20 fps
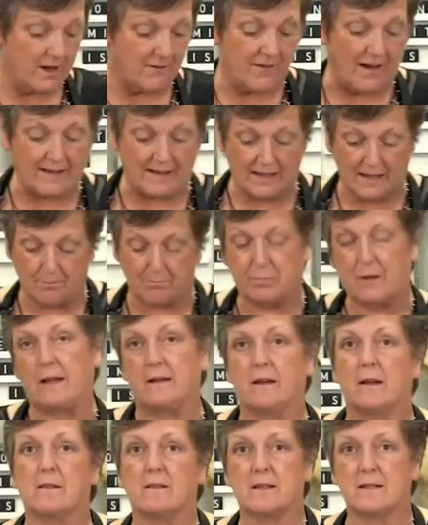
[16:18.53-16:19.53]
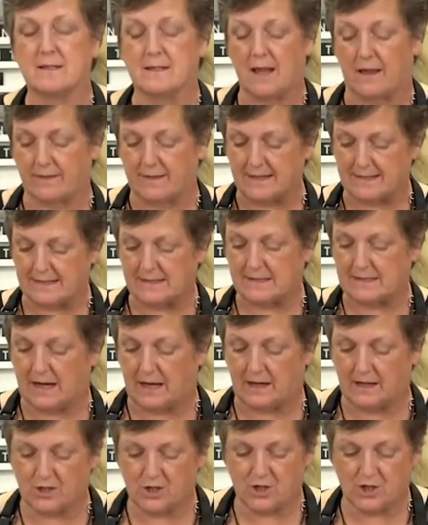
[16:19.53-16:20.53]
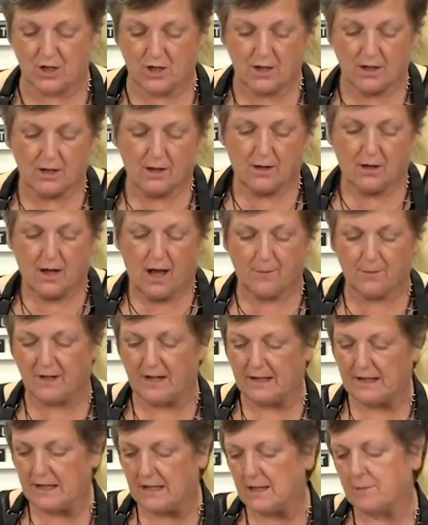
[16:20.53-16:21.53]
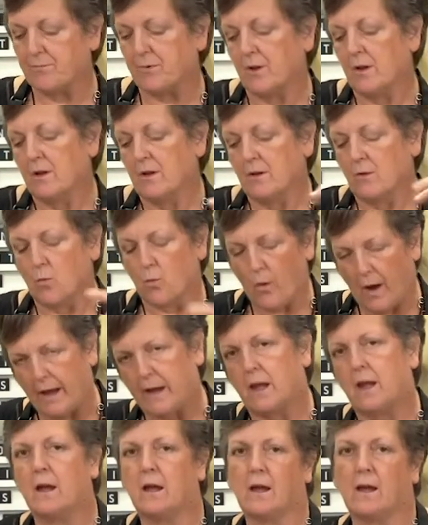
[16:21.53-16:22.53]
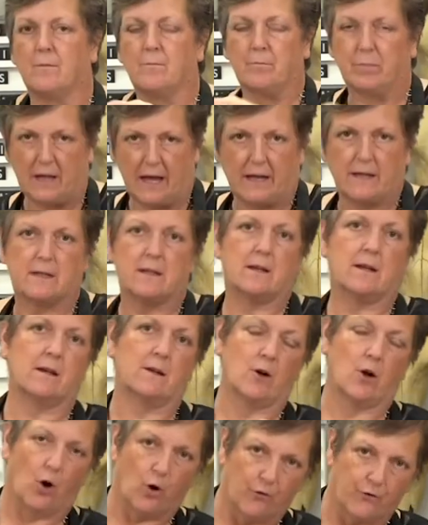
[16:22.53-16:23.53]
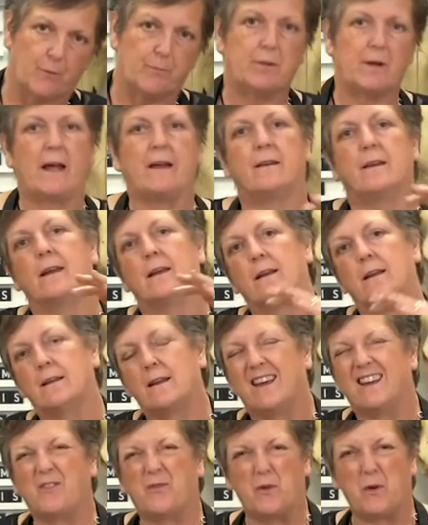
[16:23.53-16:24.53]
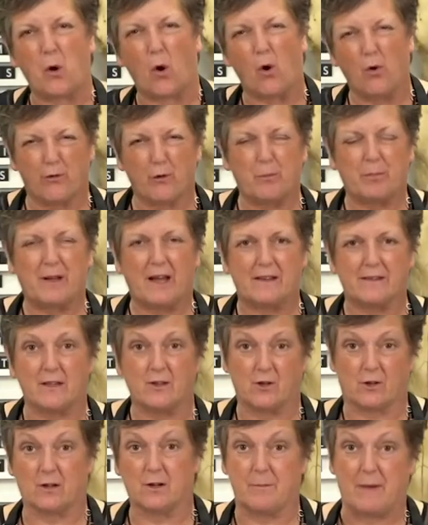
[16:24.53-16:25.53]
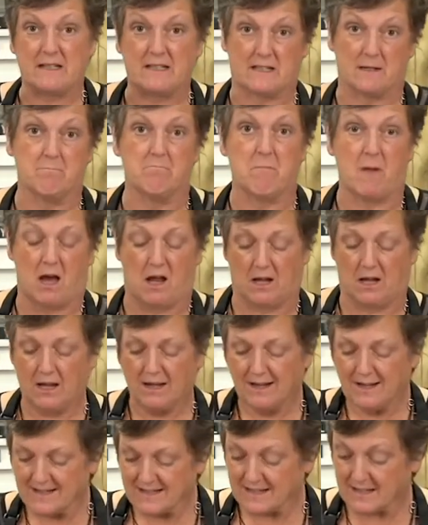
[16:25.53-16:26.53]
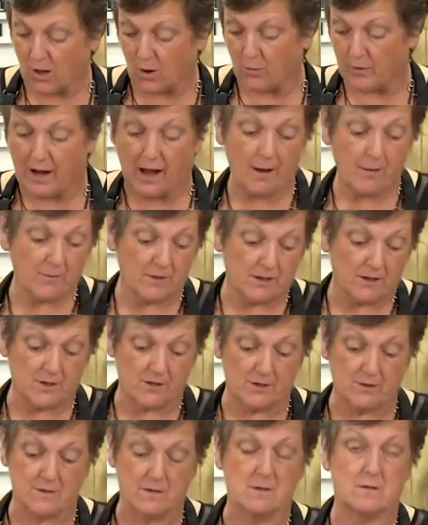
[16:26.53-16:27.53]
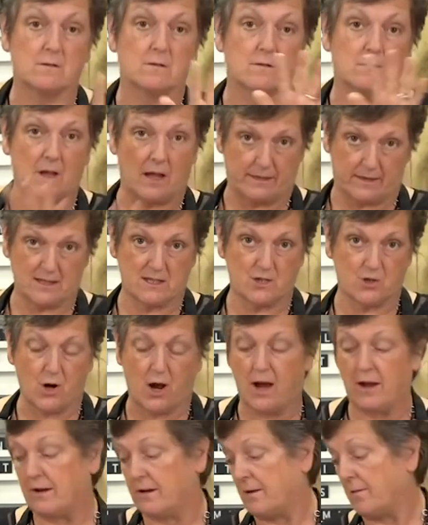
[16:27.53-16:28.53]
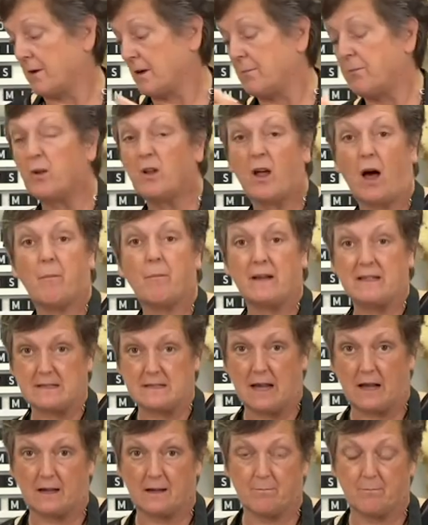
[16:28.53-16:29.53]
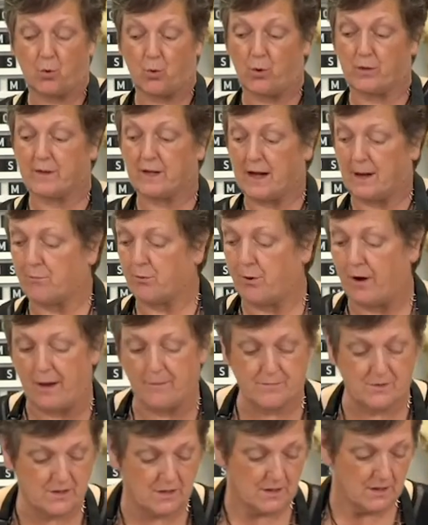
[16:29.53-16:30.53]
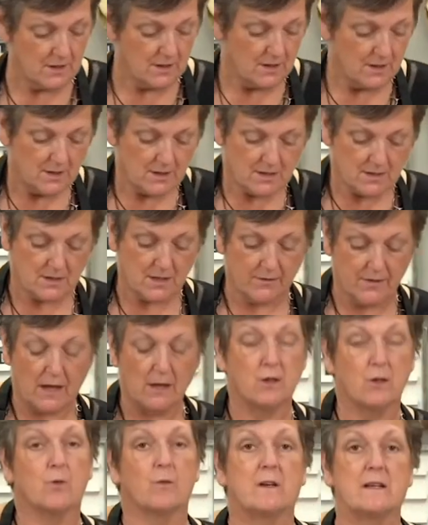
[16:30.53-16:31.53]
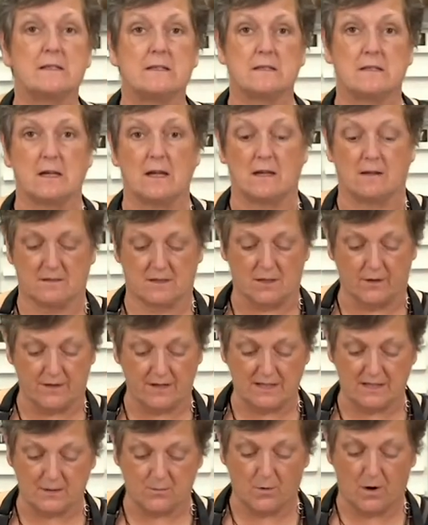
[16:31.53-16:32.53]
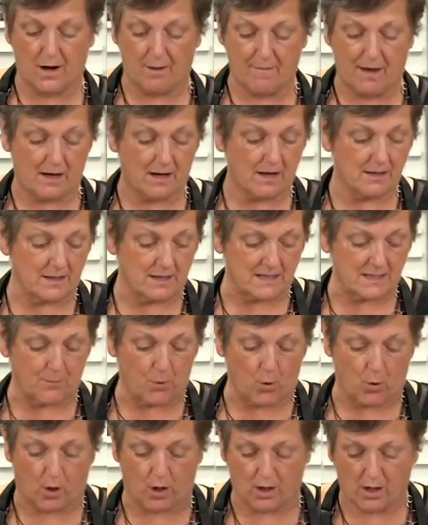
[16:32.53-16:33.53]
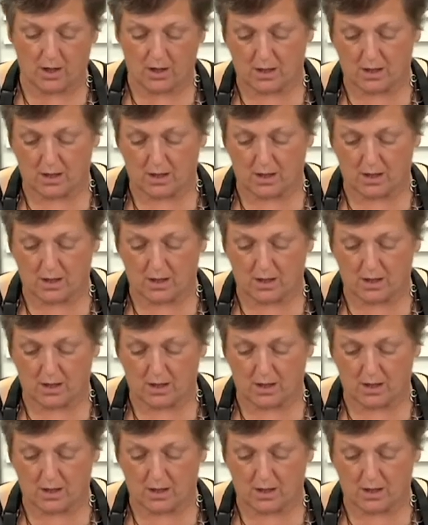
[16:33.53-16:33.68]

if I keep blending this at this stage, I'm gonna keep wetting and blending and over blending, and if you over blend, then you're gonna make some mud. So what I'm gonna do is let this dry, and I'm gonna pull out my second board that I prepped so that you can see. So this is where I'm at on this board.